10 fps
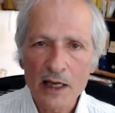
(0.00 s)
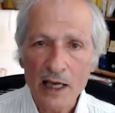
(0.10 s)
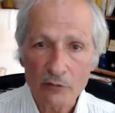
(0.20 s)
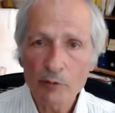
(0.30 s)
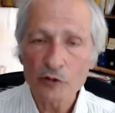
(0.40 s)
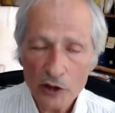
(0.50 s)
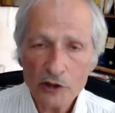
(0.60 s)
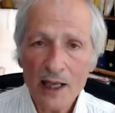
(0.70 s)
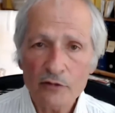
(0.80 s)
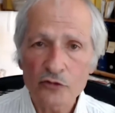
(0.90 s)
And we were not
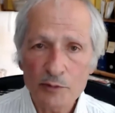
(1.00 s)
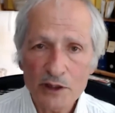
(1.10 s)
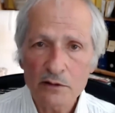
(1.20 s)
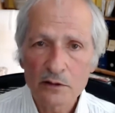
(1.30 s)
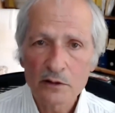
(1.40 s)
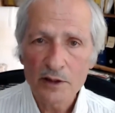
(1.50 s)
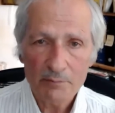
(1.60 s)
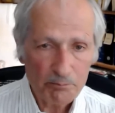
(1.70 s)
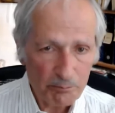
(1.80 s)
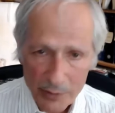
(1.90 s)
allowed to meet.
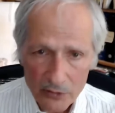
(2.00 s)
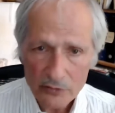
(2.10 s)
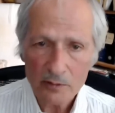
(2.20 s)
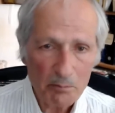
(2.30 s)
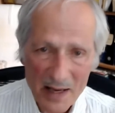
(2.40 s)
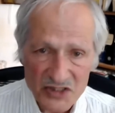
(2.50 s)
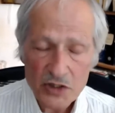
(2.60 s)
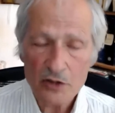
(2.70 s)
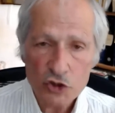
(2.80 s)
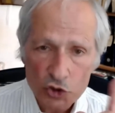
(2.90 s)
Period.
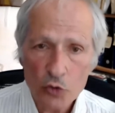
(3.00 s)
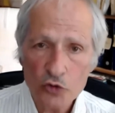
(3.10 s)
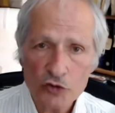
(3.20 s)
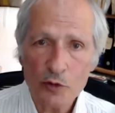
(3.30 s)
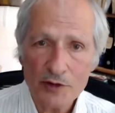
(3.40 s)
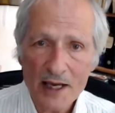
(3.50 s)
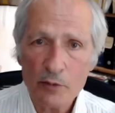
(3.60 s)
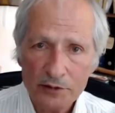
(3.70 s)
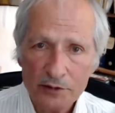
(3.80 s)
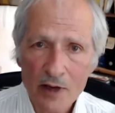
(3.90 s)
Basta. The soldiers were there
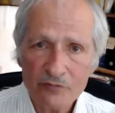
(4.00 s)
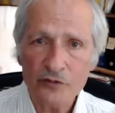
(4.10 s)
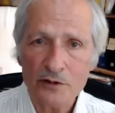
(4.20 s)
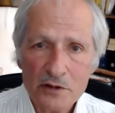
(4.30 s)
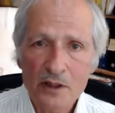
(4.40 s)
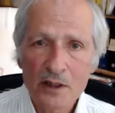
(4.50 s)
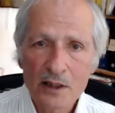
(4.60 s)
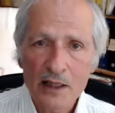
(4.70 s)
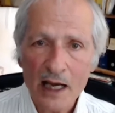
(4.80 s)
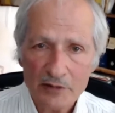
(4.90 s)
with their rifles
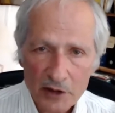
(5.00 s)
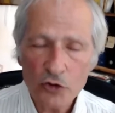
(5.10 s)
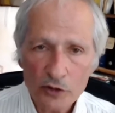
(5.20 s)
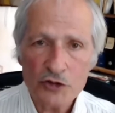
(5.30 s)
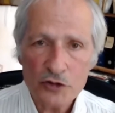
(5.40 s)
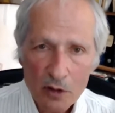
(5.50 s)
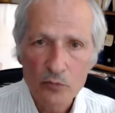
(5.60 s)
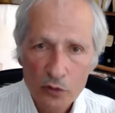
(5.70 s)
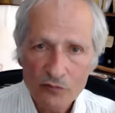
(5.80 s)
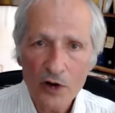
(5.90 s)
and they told us,
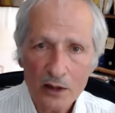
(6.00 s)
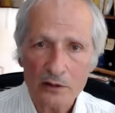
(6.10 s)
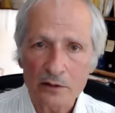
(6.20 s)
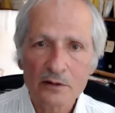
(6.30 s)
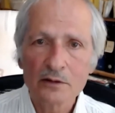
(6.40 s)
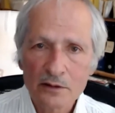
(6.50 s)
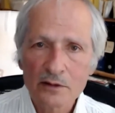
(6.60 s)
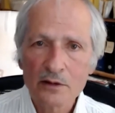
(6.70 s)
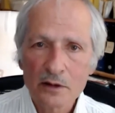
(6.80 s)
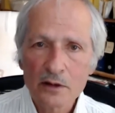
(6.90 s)
move on.
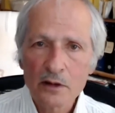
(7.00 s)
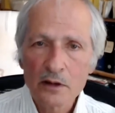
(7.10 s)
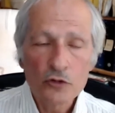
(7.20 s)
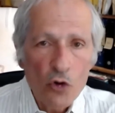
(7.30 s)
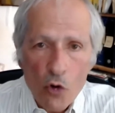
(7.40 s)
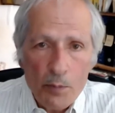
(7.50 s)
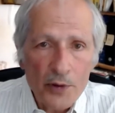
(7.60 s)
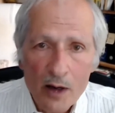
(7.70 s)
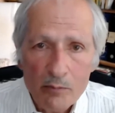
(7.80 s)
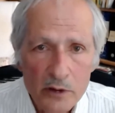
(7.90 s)
No
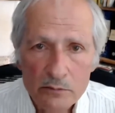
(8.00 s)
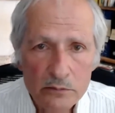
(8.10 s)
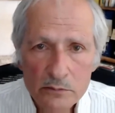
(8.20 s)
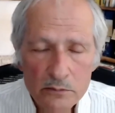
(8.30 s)
problem.